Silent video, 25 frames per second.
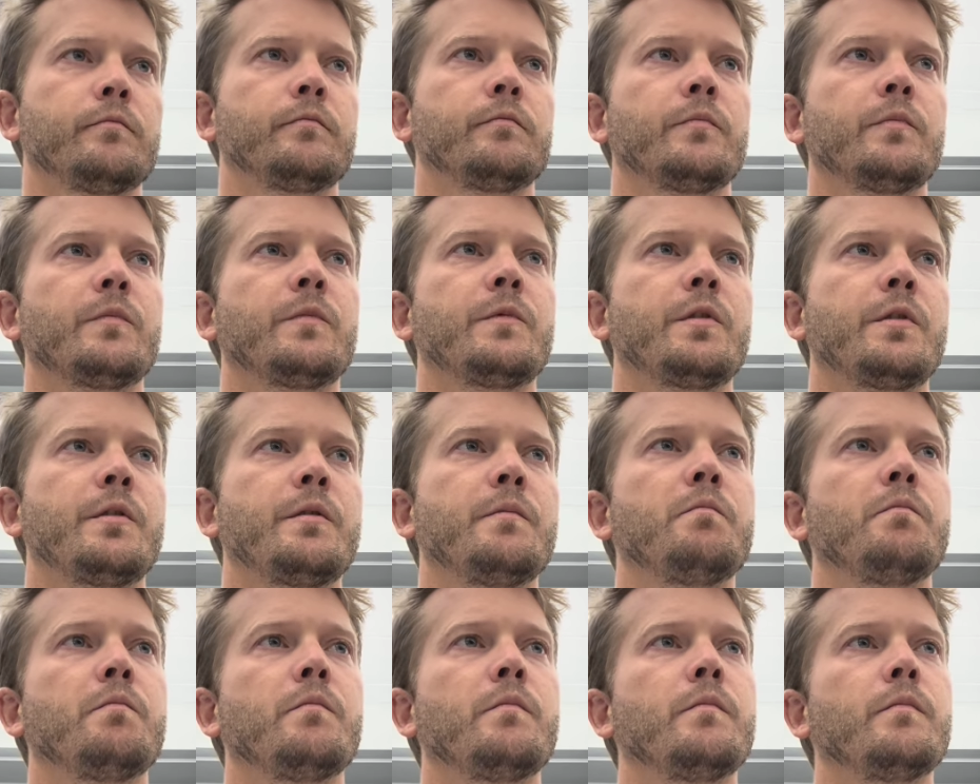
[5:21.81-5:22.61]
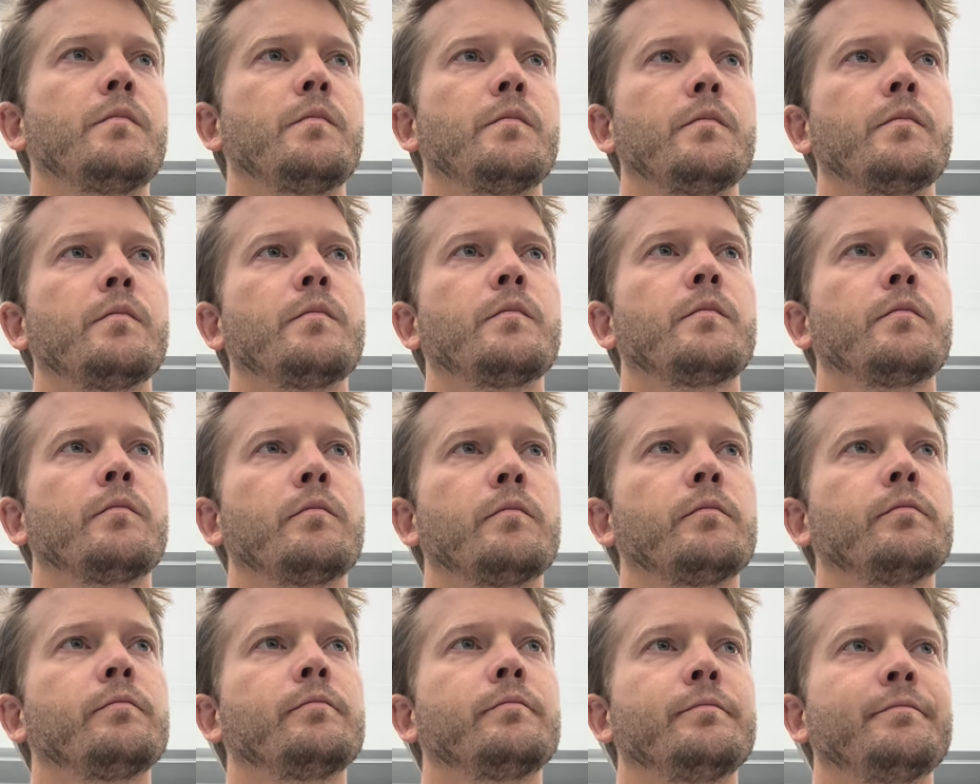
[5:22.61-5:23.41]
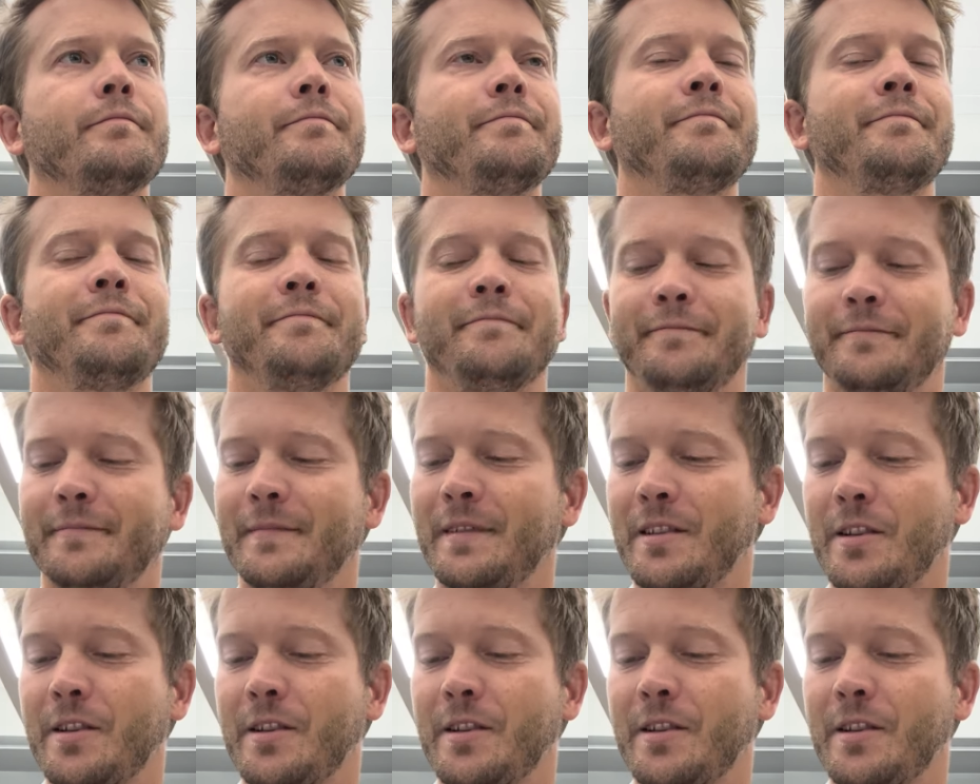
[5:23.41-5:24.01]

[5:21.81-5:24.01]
and he's like, it's not fair. I'm like, well, that's